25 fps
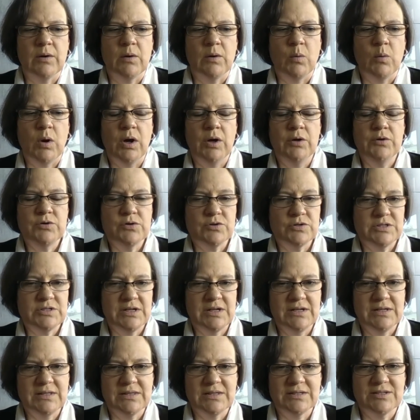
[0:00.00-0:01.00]

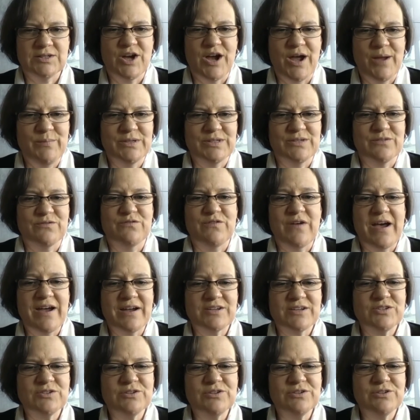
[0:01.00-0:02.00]
understanding that time is a
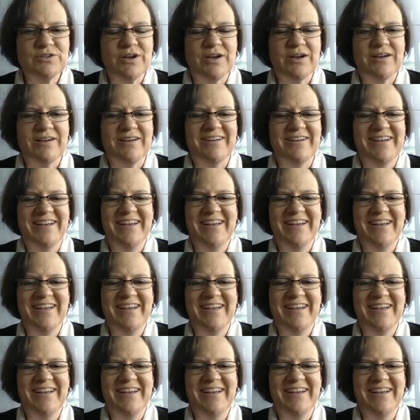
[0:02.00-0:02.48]
factor, uh,